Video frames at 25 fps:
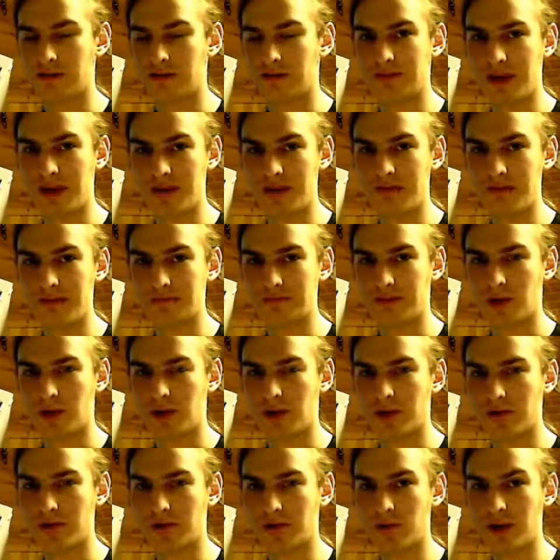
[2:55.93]
AV
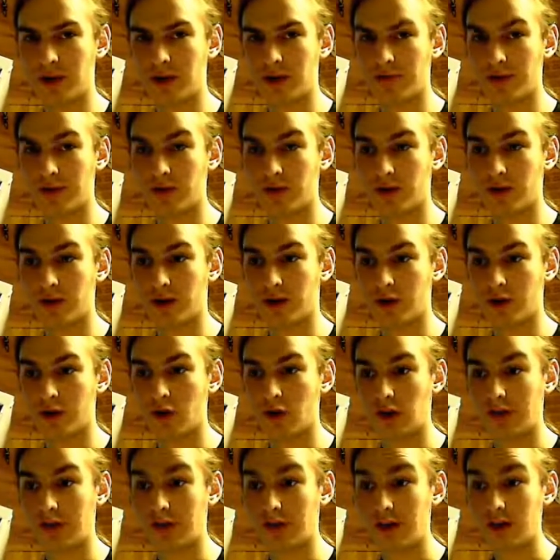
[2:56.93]
plug, or whatever you want to
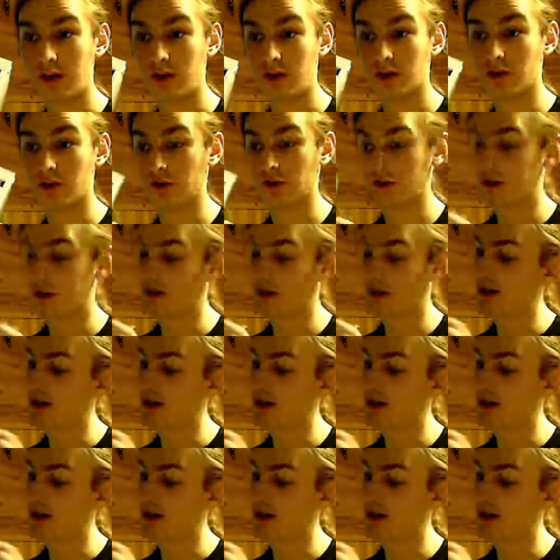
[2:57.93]
call it, goes out.